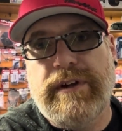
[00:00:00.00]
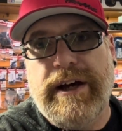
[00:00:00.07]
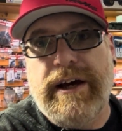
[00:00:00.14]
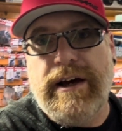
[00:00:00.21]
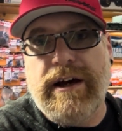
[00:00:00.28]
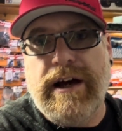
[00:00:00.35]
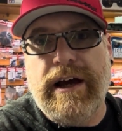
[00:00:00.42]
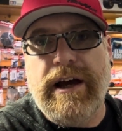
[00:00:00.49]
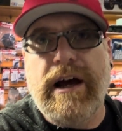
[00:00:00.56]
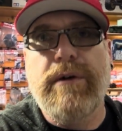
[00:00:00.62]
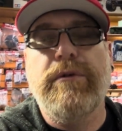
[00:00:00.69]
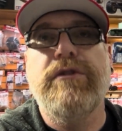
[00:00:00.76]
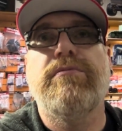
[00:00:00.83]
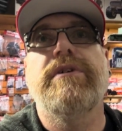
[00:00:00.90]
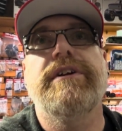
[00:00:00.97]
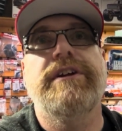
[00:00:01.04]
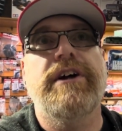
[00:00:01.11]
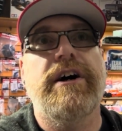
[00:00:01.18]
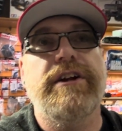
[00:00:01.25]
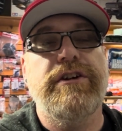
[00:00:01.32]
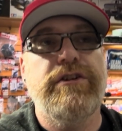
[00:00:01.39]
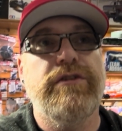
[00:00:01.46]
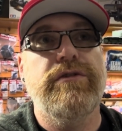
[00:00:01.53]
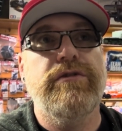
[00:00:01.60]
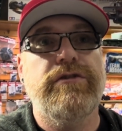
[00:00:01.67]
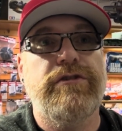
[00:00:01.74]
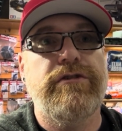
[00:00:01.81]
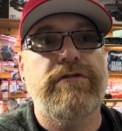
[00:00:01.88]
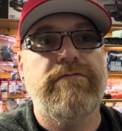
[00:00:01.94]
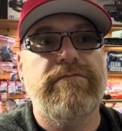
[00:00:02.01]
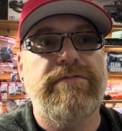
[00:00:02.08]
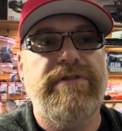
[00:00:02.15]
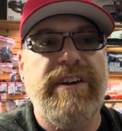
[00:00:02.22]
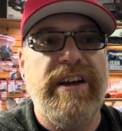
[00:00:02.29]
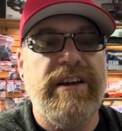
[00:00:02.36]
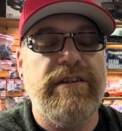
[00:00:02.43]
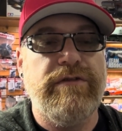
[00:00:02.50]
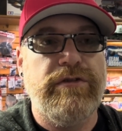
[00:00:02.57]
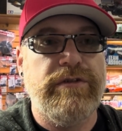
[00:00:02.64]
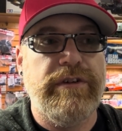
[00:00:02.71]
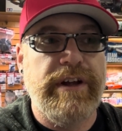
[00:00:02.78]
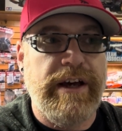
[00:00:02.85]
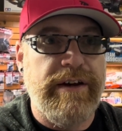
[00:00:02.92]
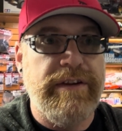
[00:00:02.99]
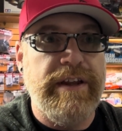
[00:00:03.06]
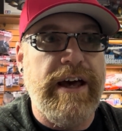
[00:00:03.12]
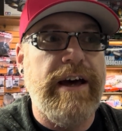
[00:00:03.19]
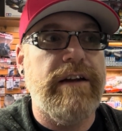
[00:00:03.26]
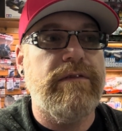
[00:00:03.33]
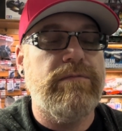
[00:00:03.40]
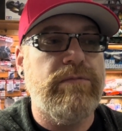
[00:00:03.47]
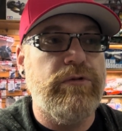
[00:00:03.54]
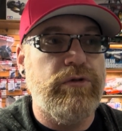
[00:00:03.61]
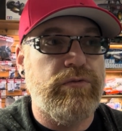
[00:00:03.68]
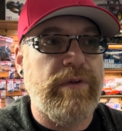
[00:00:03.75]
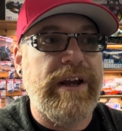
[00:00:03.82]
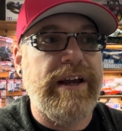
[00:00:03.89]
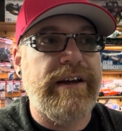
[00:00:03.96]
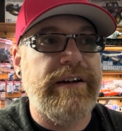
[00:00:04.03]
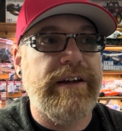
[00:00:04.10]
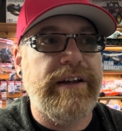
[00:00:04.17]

I was really not a huge fan of sort of how that was ran.